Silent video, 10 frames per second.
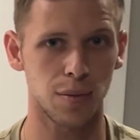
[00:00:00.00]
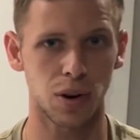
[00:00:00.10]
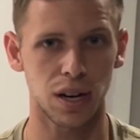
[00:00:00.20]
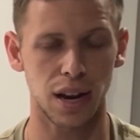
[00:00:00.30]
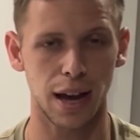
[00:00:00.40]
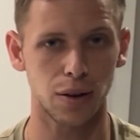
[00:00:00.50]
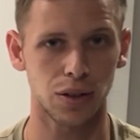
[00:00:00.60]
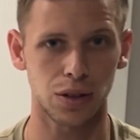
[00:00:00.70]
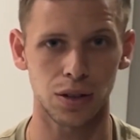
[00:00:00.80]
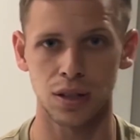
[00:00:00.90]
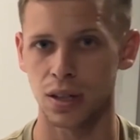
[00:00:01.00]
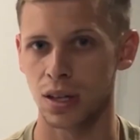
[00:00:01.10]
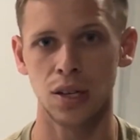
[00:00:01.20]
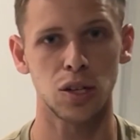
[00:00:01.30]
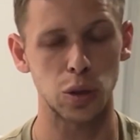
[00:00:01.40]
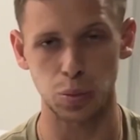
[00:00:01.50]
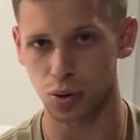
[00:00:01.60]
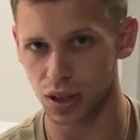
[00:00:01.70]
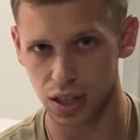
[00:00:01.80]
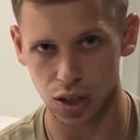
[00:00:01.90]
Right now you're
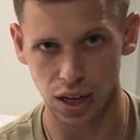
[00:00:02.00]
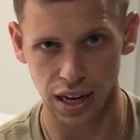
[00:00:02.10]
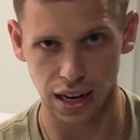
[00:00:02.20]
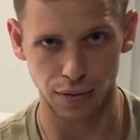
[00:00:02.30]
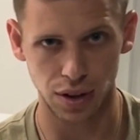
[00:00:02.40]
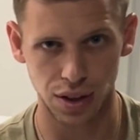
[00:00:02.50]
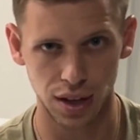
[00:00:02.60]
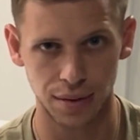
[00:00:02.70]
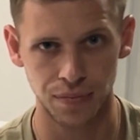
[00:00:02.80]
pretty good at everything,